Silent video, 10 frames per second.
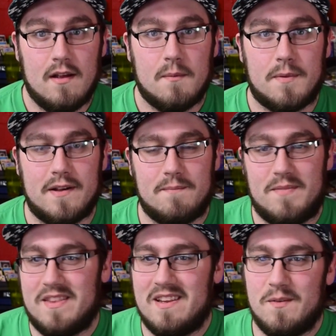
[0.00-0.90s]
But
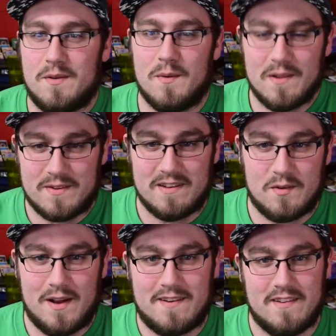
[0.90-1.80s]
it was one of those
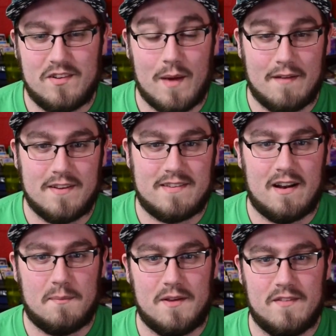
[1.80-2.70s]
situations you have to set
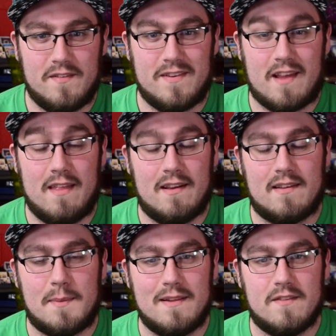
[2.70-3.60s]
up even if it's at the
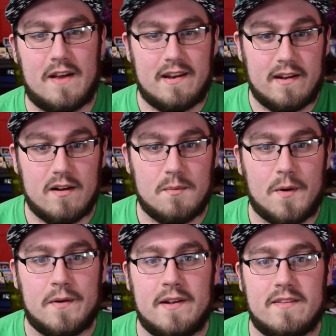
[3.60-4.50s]
expense of ending your
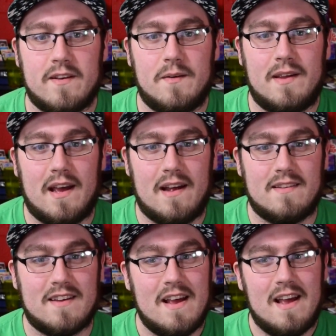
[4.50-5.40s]
opponent, so he ends,